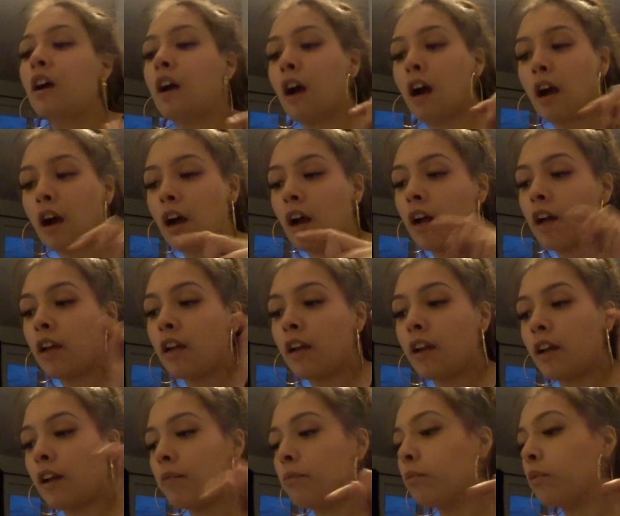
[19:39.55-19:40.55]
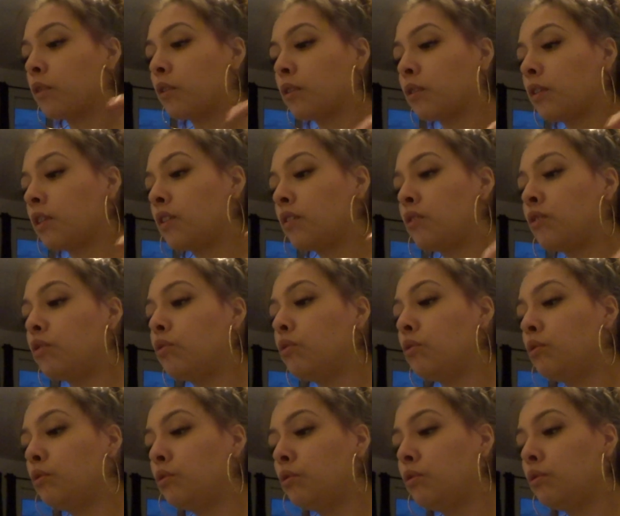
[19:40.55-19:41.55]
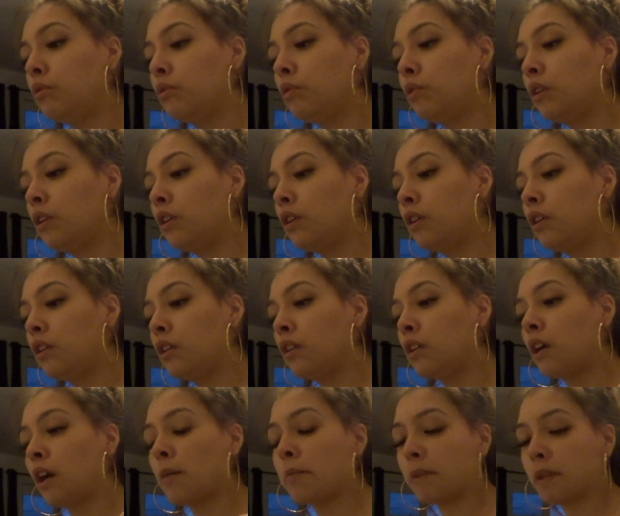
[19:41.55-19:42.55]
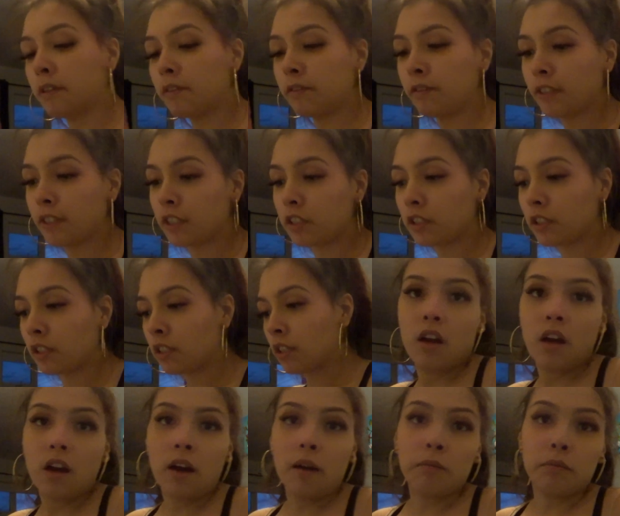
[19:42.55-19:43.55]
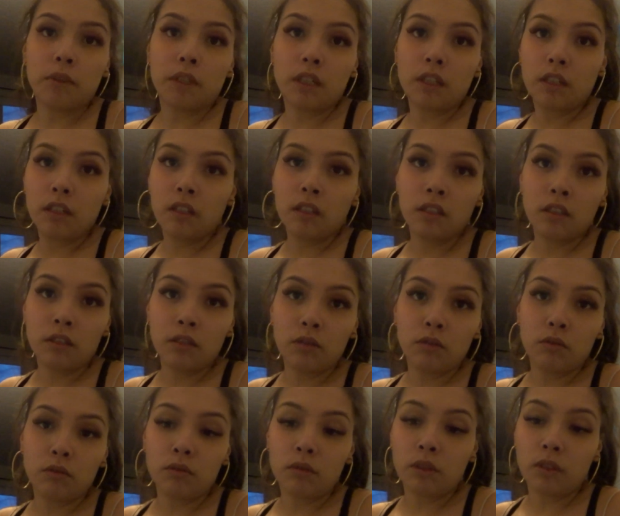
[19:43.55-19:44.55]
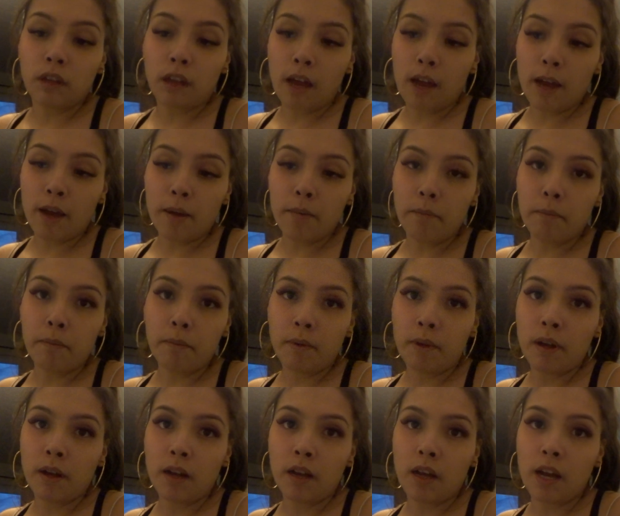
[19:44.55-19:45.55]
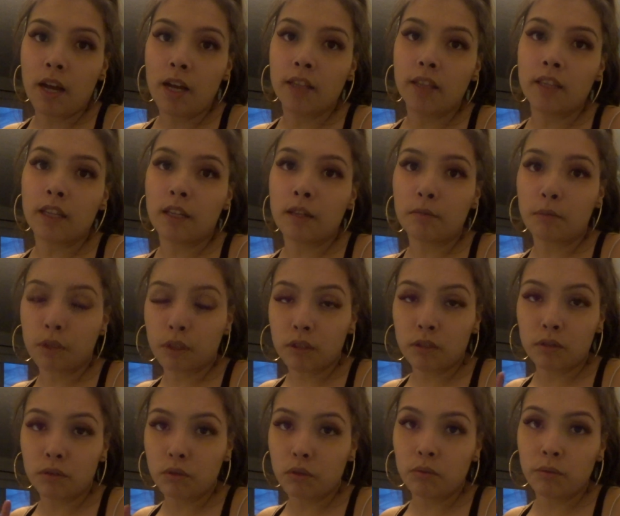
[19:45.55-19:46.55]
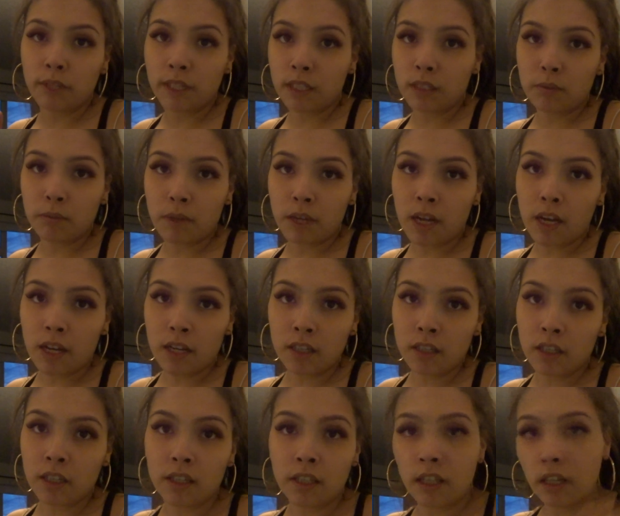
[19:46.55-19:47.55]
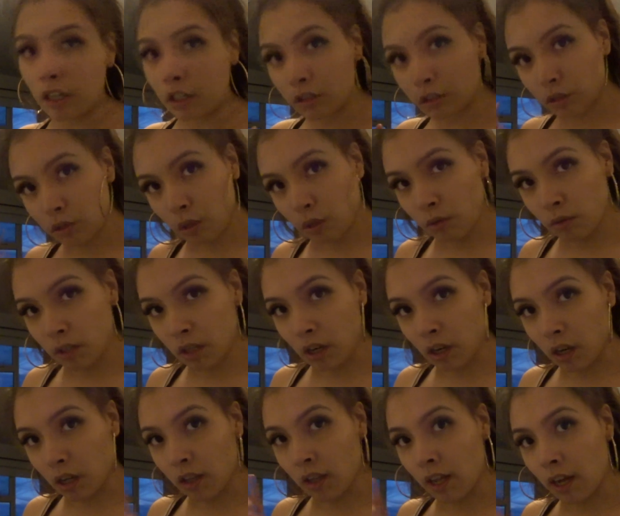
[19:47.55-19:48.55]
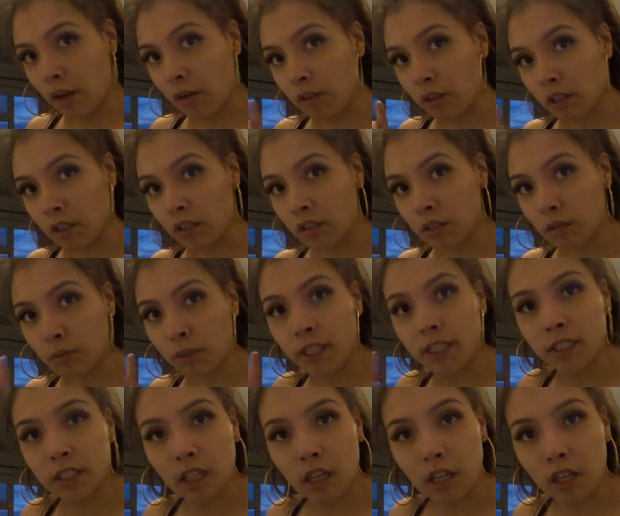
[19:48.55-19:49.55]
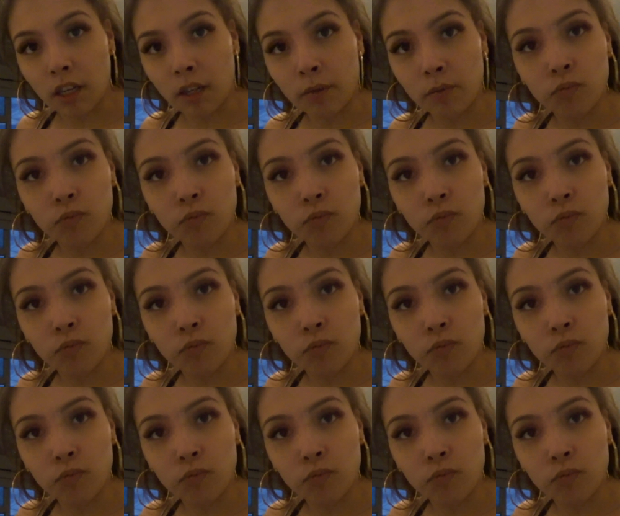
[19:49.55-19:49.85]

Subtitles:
I'm gonna finish it. I'm gonna do the hem, and then I'm gonna do the waistband, and then I'll show y'all how it looks when it's done.